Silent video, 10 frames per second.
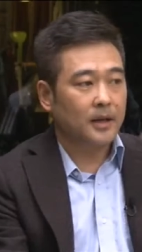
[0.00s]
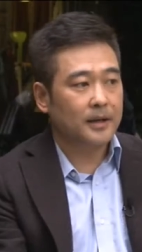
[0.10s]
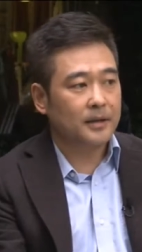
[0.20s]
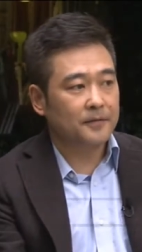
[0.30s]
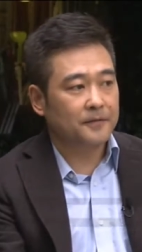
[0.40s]

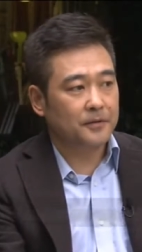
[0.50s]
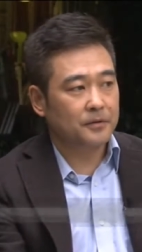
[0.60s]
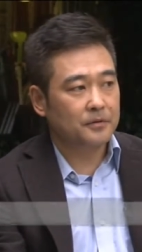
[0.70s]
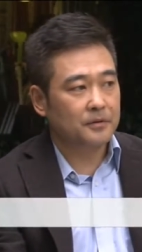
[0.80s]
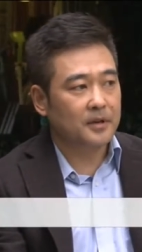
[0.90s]
Like a few
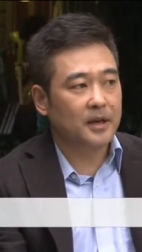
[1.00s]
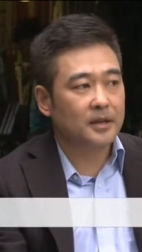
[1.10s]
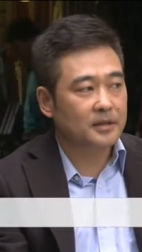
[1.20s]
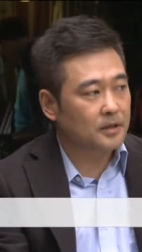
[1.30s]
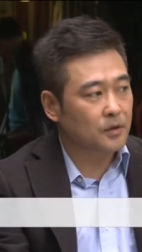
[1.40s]

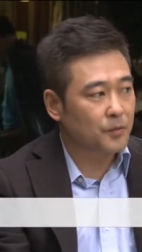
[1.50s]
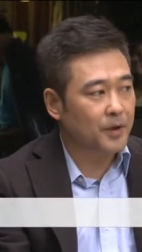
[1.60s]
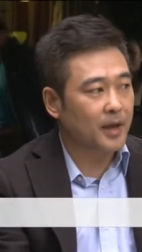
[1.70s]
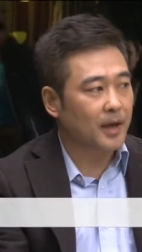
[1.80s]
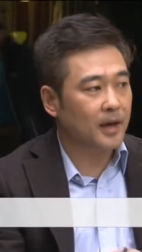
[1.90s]
years ago,
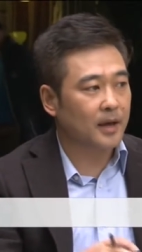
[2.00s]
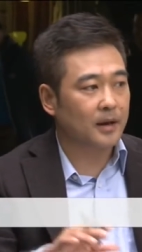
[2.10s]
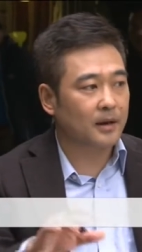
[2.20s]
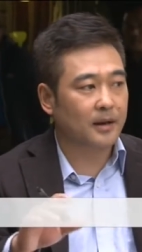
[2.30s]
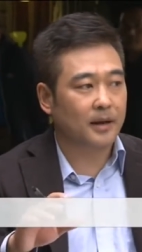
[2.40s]
we had
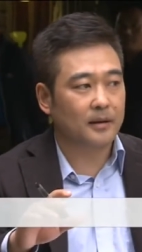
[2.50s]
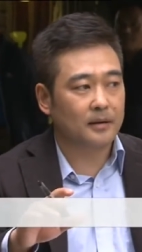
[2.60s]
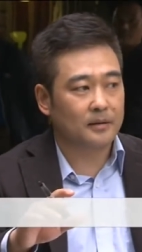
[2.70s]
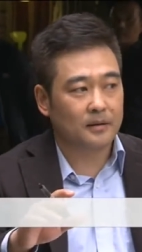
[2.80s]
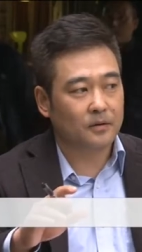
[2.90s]
that,
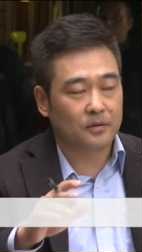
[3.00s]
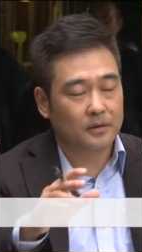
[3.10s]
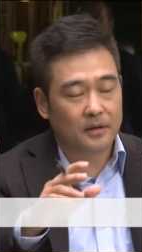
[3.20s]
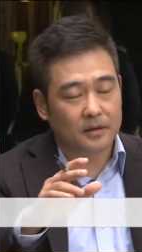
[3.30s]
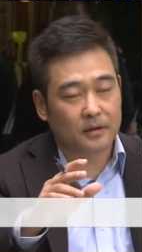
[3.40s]
you know,
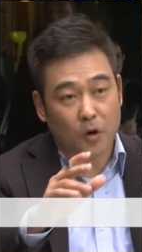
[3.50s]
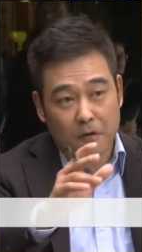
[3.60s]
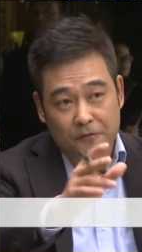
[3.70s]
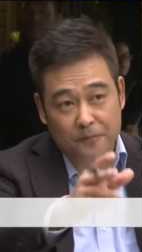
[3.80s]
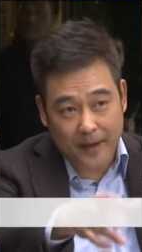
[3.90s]
uh,
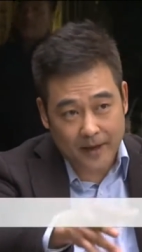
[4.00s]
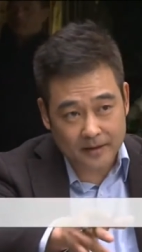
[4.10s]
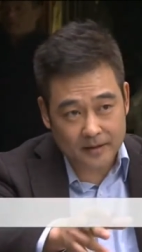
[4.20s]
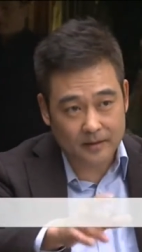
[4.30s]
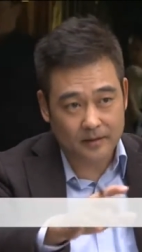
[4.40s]
Kung Fu
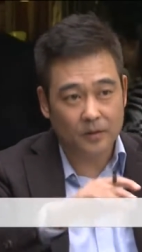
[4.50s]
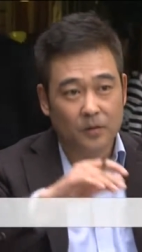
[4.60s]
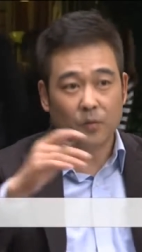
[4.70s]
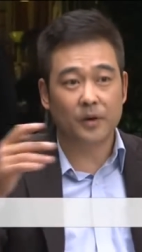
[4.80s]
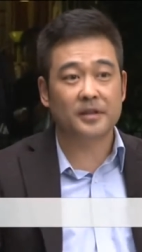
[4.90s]
Panda.
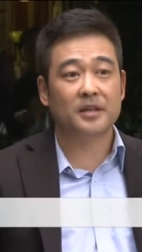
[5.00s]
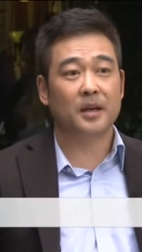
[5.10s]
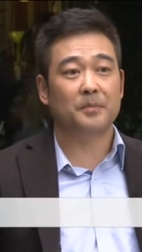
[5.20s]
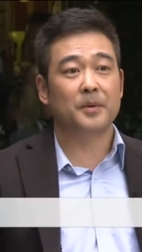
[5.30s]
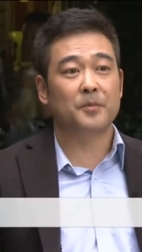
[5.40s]
Once
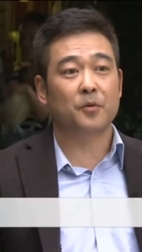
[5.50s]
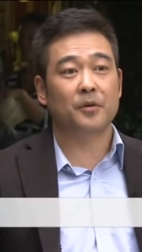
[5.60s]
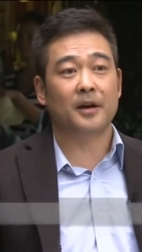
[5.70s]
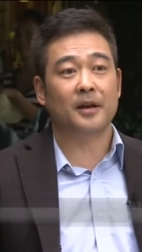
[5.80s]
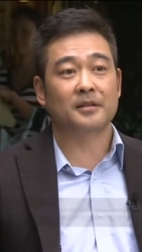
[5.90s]
again, people
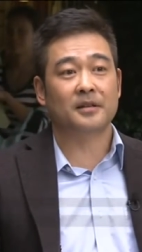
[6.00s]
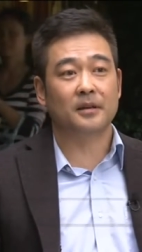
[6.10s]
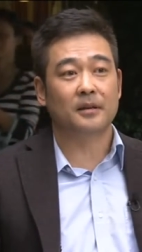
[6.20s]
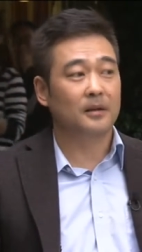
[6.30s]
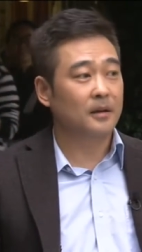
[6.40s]
were
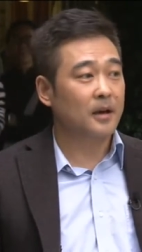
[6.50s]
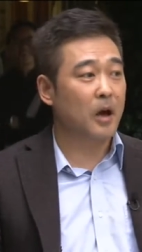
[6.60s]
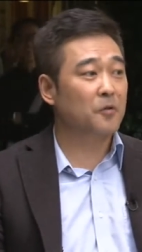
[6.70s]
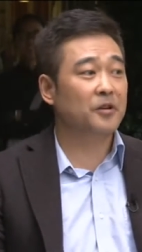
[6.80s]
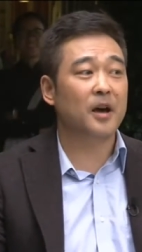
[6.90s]
asking,
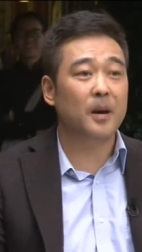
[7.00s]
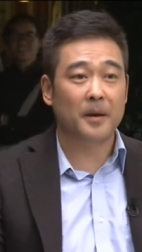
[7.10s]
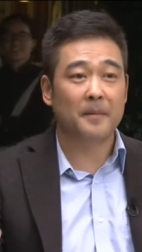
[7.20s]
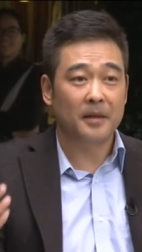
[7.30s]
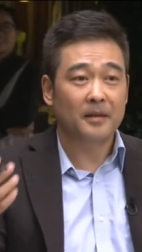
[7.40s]
how come?
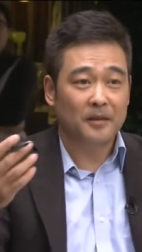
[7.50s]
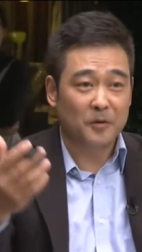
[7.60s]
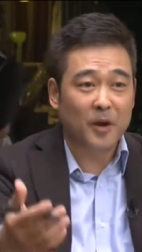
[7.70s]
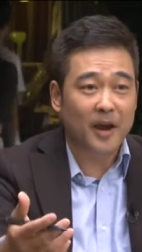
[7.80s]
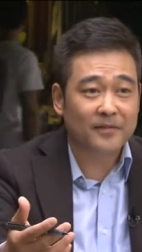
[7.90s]
And
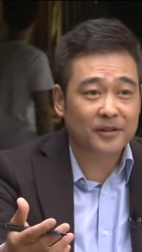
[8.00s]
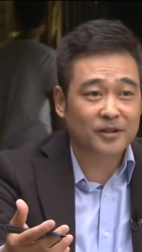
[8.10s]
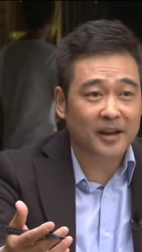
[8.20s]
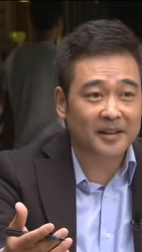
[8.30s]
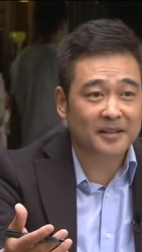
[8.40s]
you have the
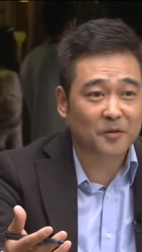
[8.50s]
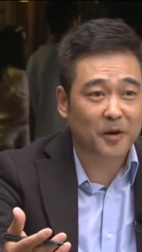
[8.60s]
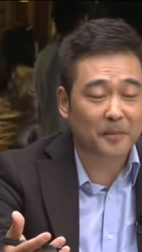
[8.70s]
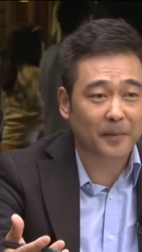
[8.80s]
Chinese Great